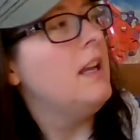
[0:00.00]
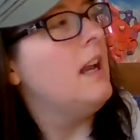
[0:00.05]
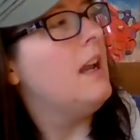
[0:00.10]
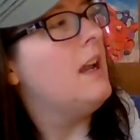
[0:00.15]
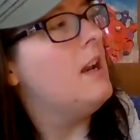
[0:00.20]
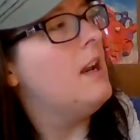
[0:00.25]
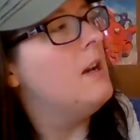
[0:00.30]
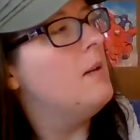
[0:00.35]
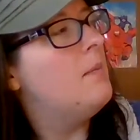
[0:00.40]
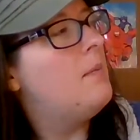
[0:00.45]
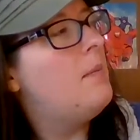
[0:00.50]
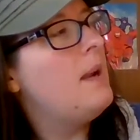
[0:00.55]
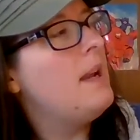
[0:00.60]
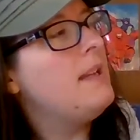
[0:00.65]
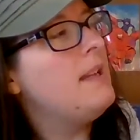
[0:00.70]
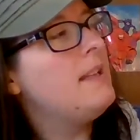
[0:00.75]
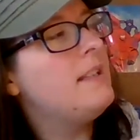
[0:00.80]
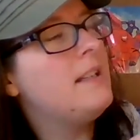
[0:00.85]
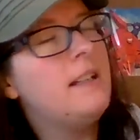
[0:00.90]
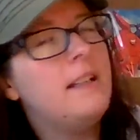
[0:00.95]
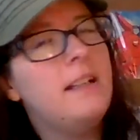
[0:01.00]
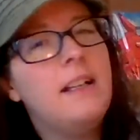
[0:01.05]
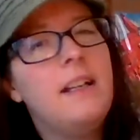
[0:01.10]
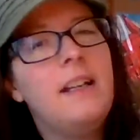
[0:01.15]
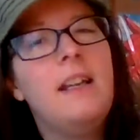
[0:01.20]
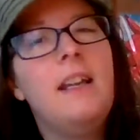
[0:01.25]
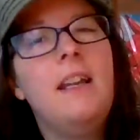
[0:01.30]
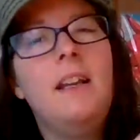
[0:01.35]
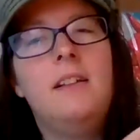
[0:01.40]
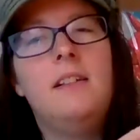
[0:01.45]
And
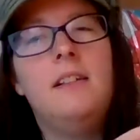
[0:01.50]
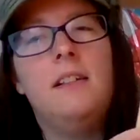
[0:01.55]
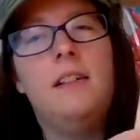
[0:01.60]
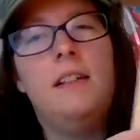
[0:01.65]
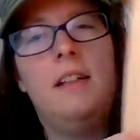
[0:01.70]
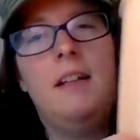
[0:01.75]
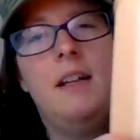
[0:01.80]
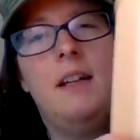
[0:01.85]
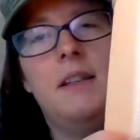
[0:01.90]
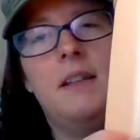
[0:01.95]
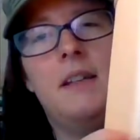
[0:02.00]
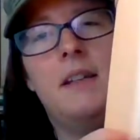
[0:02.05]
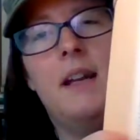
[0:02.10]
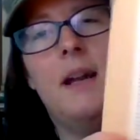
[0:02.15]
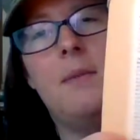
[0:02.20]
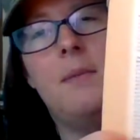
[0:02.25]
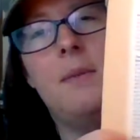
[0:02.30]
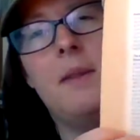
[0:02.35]
basically at the top